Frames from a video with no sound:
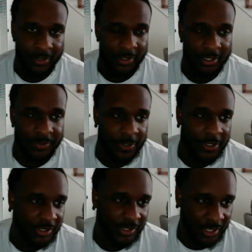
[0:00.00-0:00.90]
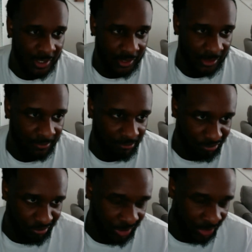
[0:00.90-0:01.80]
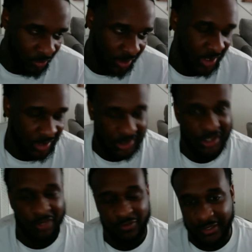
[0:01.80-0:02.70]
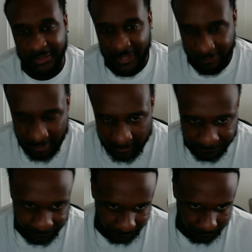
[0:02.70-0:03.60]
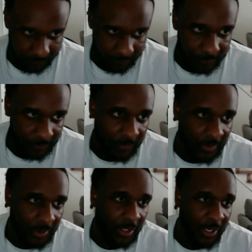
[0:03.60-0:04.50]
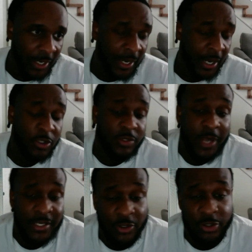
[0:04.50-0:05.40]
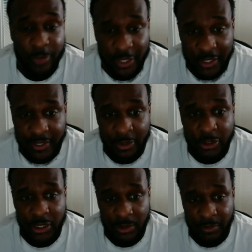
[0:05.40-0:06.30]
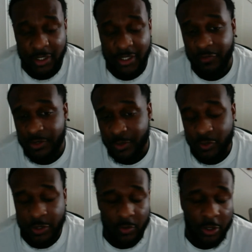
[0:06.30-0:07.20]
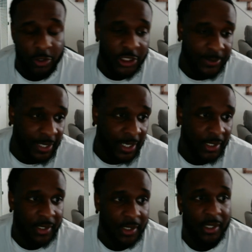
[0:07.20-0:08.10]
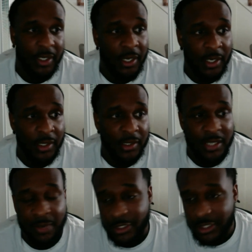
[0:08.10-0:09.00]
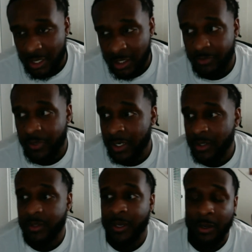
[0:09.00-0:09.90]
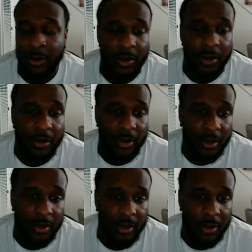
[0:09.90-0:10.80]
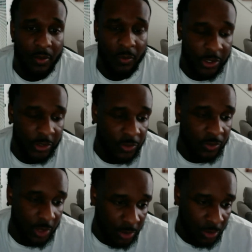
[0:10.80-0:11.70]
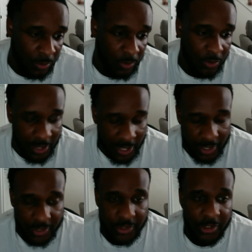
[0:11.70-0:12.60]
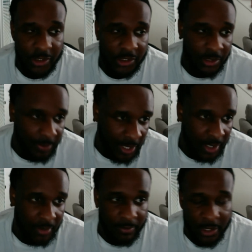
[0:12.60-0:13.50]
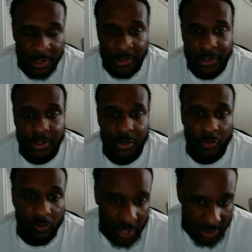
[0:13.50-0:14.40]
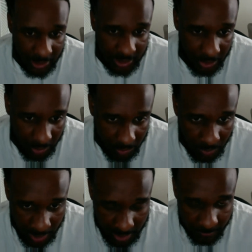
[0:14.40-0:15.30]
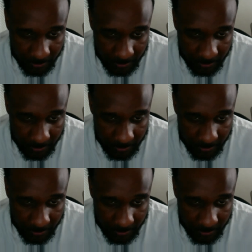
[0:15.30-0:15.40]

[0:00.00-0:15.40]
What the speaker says: He's pretty studied in linguistics and stuff like that, right? And as I was breaking down to him the difference between the word Shabbat and Sabbaton, right? Now, we do know that Shabbat means rest, right?